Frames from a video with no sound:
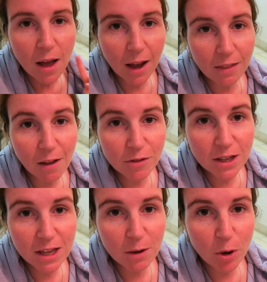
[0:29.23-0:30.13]
I'd love
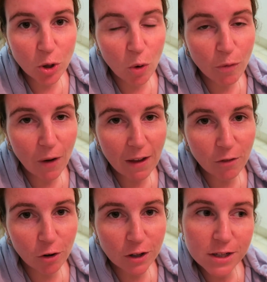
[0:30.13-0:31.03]
to hear what your
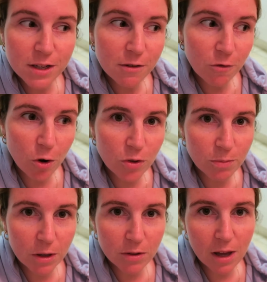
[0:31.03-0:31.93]
favorite
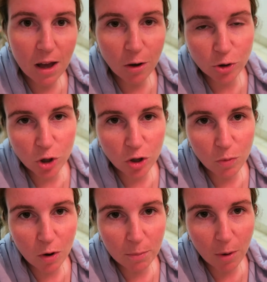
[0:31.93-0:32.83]
frozen meals are. I'll show
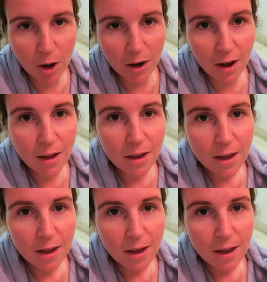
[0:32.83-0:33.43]
you what mine are.